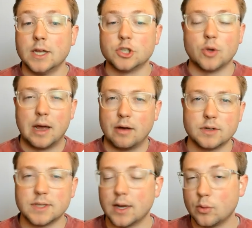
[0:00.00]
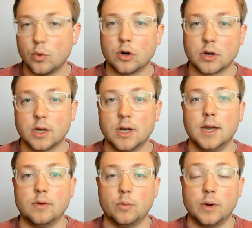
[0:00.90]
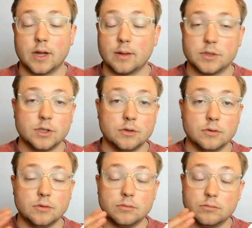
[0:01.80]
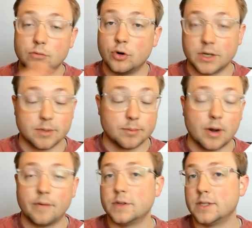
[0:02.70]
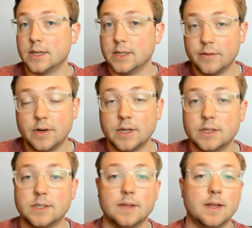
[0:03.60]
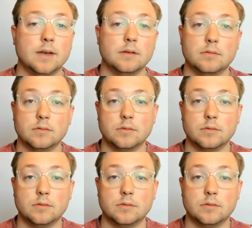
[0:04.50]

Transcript: So how does that work when it comes to earnings and profits and dividends and then